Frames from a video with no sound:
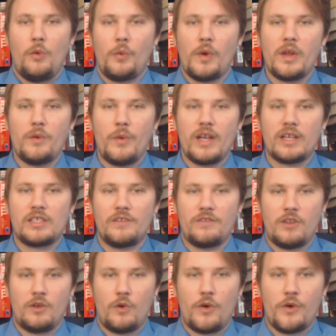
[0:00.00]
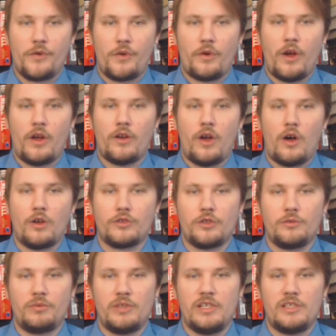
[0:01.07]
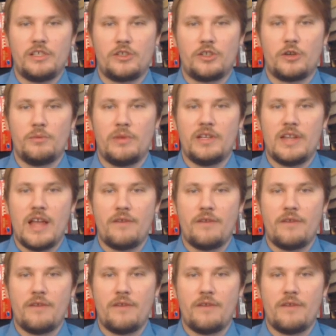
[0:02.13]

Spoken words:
We Whigs of the North are unalterably determined